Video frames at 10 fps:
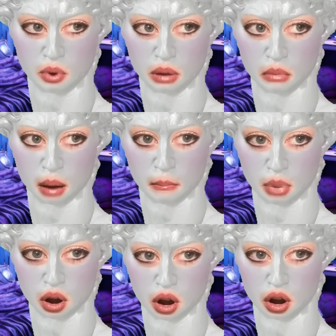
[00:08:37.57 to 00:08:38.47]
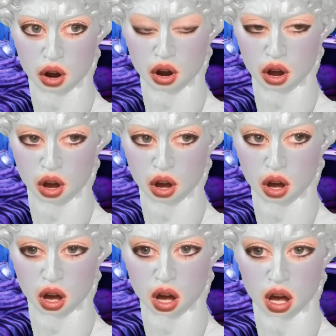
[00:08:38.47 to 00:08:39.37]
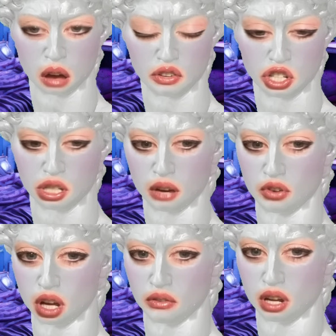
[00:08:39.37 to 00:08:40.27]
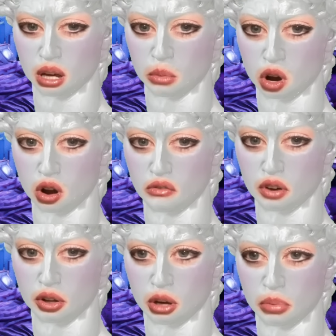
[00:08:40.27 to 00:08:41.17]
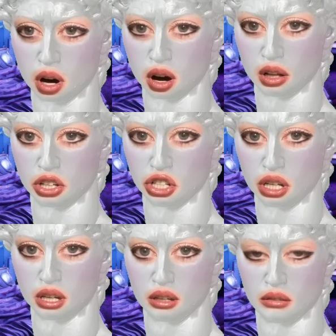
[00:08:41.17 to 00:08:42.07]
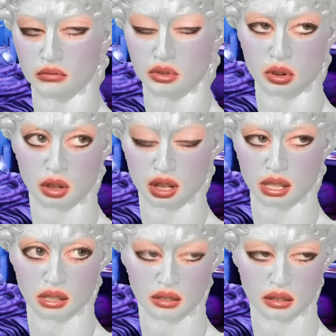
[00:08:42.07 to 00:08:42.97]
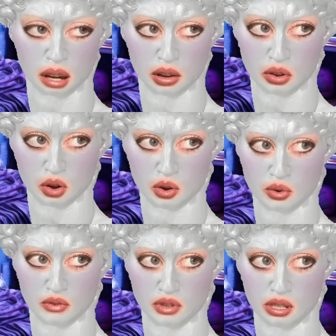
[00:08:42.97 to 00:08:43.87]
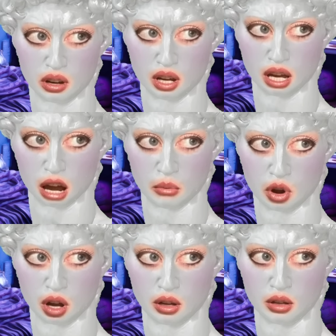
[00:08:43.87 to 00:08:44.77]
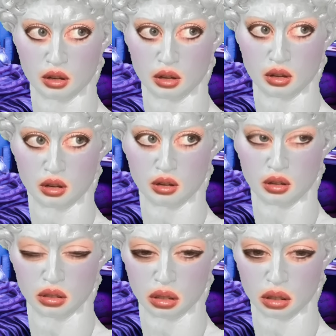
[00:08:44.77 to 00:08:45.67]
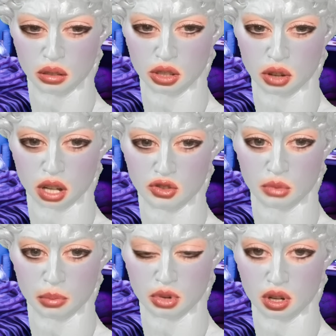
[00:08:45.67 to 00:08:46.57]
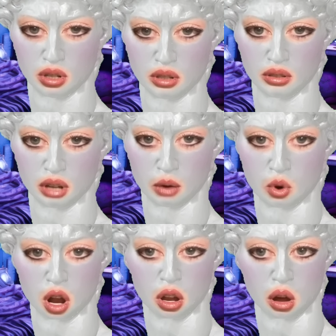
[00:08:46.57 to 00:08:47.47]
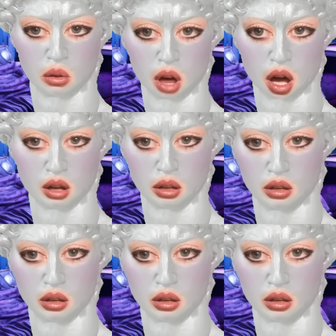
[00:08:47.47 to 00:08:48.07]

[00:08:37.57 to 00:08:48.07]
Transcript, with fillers: remember if she's ever given him a heartfelt apology, or at least I don't know if it's on camera. Do you guys remember? I want to know that.